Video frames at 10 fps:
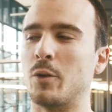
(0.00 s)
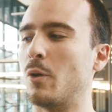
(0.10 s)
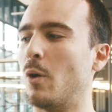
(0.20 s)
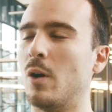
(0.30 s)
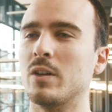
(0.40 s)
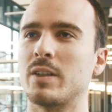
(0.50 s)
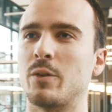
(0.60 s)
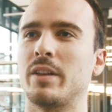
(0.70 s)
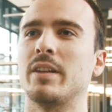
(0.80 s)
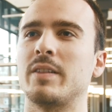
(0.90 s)
you're all
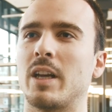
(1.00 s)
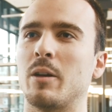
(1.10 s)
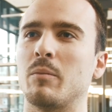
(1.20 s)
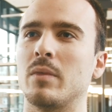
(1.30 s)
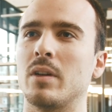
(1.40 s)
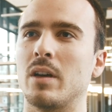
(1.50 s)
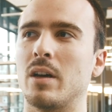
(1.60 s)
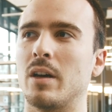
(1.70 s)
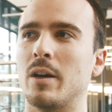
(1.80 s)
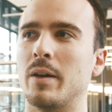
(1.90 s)
sharing the same
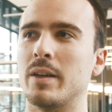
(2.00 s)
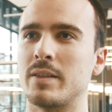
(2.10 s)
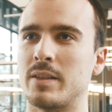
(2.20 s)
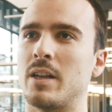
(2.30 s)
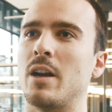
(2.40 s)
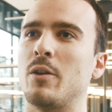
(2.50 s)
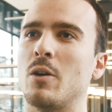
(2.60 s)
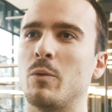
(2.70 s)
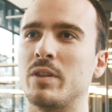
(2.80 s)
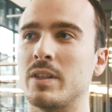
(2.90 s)

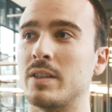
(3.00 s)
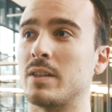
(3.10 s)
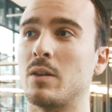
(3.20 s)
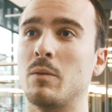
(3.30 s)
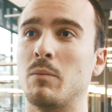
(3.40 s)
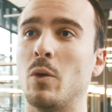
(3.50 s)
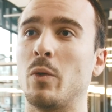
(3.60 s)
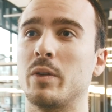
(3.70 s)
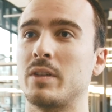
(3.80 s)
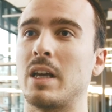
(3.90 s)
scenario, which is
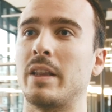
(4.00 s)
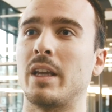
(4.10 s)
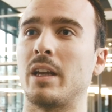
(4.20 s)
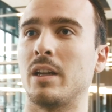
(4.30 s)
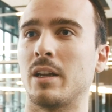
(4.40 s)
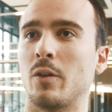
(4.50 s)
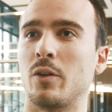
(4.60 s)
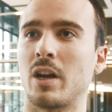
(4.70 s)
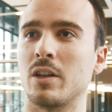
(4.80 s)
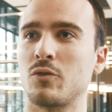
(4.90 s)
both studying in
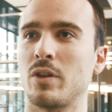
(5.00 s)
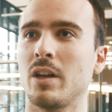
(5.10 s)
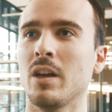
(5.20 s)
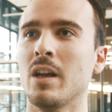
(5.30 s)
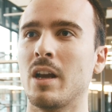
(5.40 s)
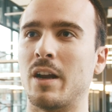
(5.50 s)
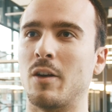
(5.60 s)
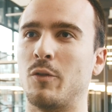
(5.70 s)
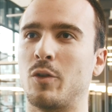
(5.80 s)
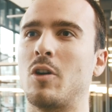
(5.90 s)
another country and
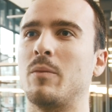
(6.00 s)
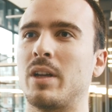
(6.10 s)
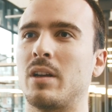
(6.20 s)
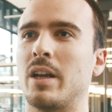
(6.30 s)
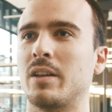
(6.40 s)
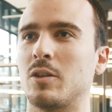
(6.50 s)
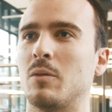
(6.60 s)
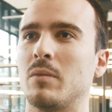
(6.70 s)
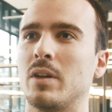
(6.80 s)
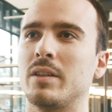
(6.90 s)
overcoming like
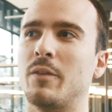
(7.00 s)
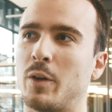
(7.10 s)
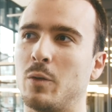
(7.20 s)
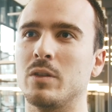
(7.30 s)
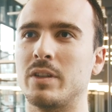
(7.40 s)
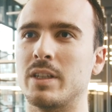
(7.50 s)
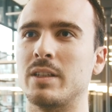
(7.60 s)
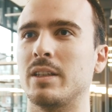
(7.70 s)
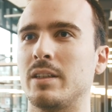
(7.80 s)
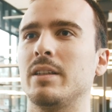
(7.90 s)
some
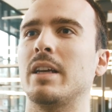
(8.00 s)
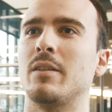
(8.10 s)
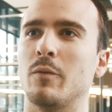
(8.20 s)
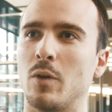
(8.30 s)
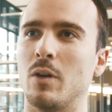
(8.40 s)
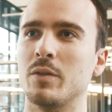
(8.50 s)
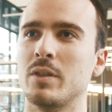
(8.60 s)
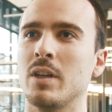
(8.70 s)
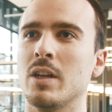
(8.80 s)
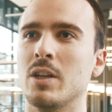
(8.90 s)
difficulties that
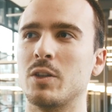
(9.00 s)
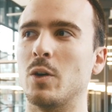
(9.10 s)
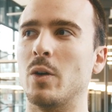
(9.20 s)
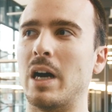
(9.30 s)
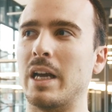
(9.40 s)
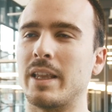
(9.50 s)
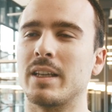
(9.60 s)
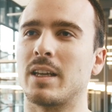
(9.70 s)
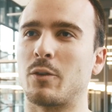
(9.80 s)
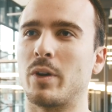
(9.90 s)
involves. So I
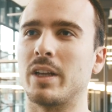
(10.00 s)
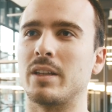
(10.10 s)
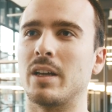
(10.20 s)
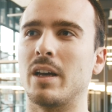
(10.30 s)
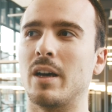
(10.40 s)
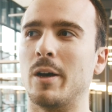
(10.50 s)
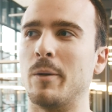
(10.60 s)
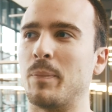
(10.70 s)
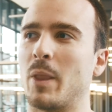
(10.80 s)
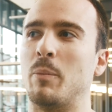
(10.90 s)
think it's a great
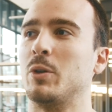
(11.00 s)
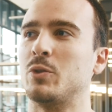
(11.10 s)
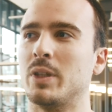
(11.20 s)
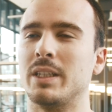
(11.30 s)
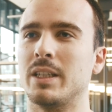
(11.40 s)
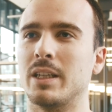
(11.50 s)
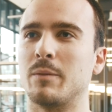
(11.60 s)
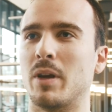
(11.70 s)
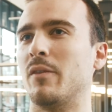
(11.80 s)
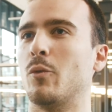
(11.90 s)
opportunity
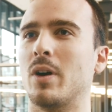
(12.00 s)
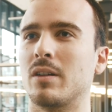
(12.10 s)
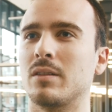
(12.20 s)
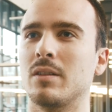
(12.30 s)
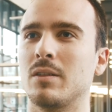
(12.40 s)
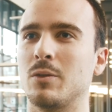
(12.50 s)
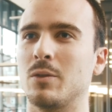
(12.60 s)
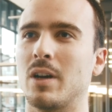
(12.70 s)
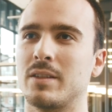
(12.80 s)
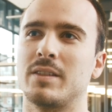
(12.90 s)
that everyone
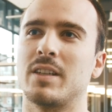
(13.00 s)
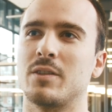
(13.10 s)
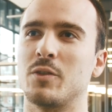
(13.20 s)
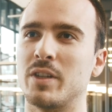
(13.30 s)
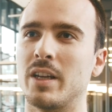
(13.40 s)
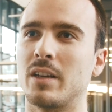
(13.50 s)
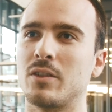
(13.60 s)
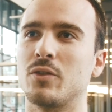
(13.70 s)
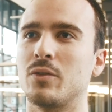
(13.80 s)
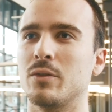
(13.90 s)
who has the chance to take
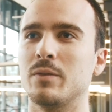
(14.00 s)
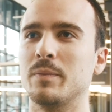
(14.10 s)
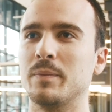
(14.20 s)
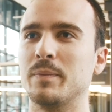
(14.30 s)
should do.